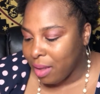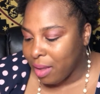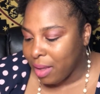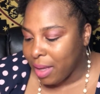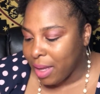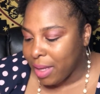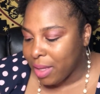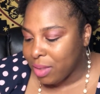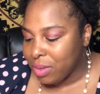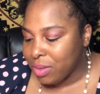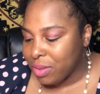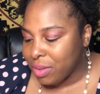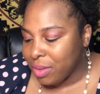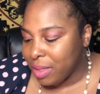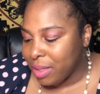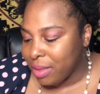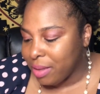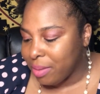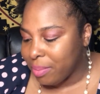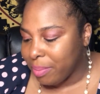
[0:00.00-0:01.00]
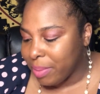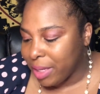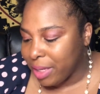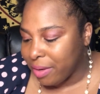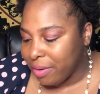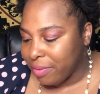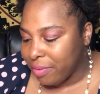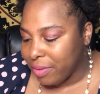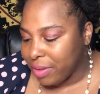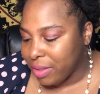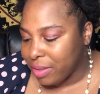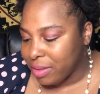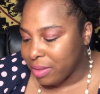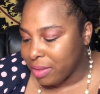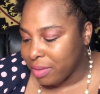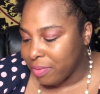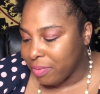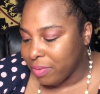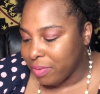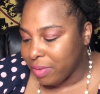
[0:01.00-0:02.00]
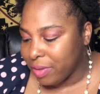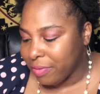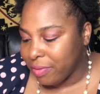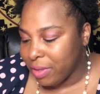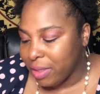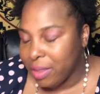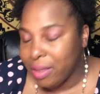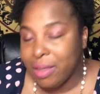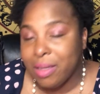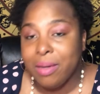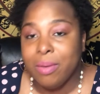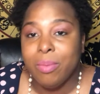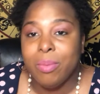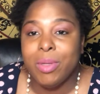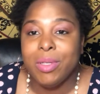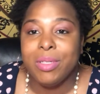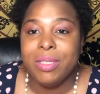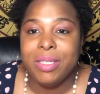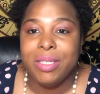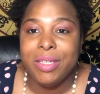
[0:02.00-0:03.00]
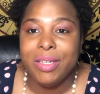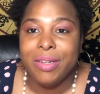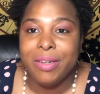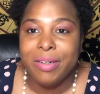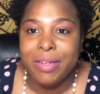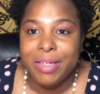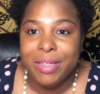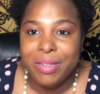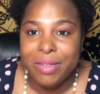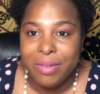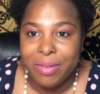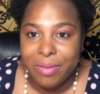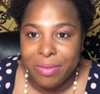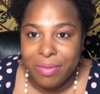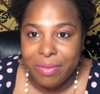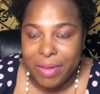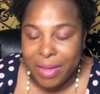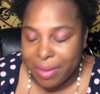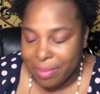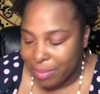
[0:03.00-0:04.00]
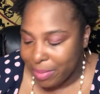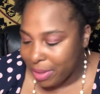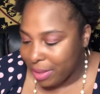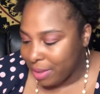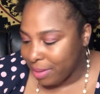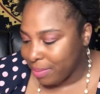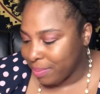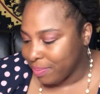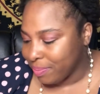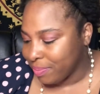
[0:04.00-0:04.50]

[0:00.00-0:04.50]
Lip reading: I also had the benefit of living in a multi-generational family